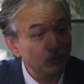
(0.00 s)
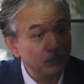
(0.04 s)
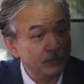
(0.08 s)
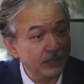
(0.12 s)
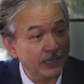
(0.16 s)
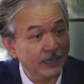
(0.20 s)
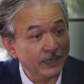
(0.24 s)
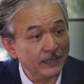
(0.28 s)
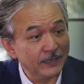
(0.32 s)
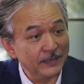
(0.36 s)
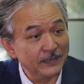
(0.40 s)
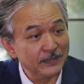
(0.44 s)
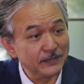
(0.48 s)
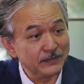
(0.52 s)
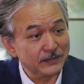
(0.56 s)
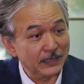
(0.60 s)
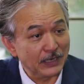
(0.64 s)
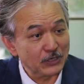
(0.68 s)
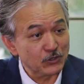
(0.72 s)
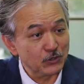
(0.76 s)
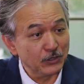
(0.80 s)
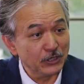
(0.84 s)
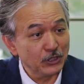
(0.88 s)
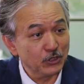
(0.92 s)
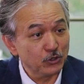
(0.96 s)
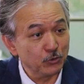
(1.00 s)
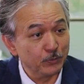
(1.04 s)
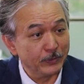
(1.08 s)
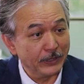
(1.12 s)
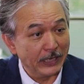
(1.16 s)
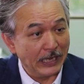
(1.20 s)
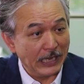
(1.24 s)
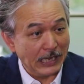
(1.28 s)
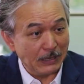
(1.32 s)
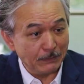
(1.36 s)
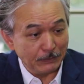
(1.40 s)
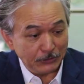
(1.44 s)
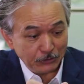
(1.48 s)
to that is actually to
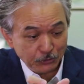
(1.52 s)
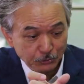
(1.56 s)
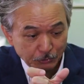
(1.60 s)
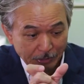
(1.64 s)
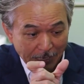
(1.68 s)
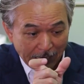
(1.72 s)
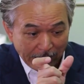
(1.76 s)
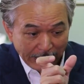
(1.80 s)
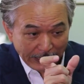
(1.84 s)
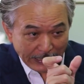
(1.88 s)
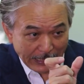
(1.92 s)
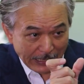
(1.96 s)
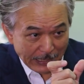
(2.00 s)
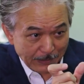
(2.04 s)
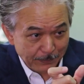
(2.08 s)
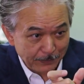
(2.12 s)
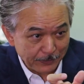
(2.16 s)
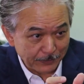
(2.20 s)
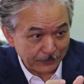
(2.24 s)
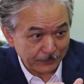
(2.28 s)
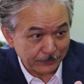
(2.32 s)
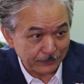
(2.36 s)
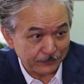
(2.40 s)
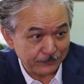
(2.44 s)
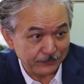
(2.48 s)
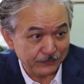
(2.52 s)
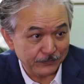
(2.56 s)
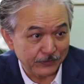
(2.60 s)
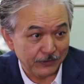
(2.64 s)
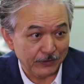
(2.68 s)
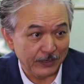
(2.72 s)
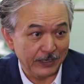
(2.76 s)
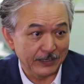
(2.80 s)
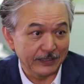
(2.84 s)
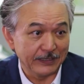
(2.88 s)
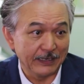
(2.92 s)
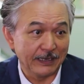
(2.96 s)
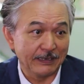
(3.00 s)
be able to enable
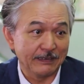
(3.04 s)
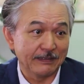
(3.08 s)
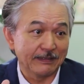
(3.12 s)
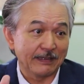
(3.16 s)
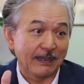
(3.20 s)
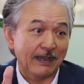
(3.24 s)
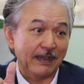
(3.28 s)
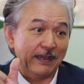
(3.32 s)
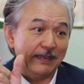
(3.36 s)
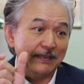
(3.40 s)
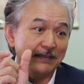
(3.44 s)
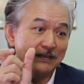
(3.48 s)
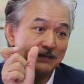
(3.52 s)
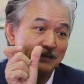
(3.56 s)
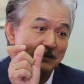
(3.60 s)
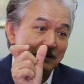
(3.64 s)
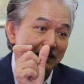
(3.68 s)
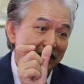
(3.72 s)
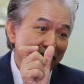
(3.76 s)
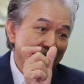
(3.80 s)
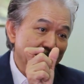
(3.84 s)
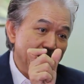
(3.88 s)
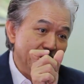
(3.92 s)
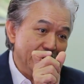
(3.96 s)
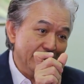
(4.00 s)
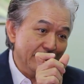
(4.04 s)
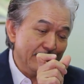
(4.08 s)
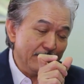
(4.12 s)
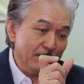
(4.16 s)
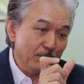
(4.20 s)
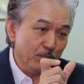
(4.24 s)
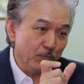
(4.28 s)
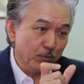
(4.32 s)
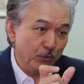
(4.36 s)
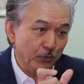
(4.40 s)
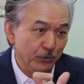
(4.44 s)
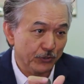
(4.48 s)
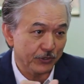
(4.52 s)
right, the entire
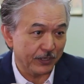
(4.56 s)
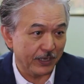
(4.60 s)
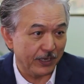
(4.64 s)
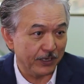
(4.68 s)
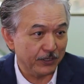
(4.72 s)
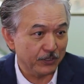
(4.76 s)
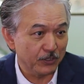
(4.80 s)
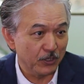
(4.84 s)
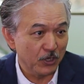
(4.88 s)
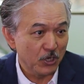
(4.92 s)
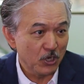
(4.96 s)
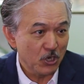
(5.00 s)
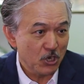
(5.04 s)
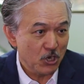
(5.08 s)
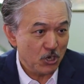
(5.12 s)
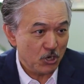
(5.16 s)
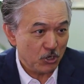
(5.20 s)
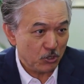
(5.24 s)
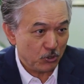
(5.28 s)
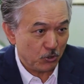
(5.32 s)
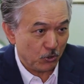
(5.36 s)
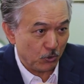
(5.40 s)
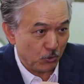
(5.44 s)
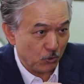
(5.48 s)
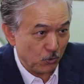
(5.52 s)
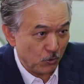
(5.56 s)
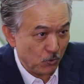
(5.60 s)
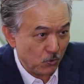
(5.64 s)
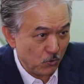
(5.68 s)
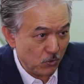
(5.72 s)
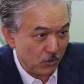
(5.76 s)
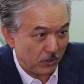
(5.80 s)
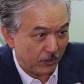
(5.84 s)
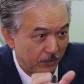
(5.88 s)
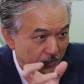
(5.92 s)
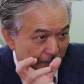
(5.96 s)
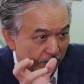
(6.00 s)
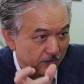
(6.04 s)
process
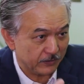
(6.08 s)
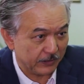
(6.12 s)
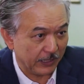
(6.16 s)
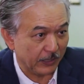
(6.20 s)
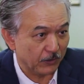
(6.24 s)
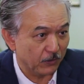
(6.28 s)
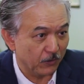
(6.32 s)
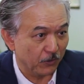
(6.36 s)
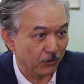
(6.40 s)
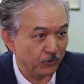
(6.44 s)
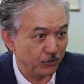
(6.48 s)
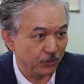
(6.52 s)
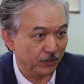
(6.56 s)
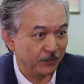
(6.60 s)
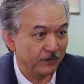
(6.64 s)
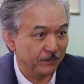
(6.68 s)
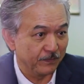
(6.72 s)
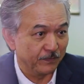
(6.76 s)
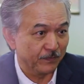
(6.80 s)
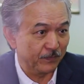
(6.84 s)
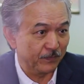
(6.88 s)
through technology.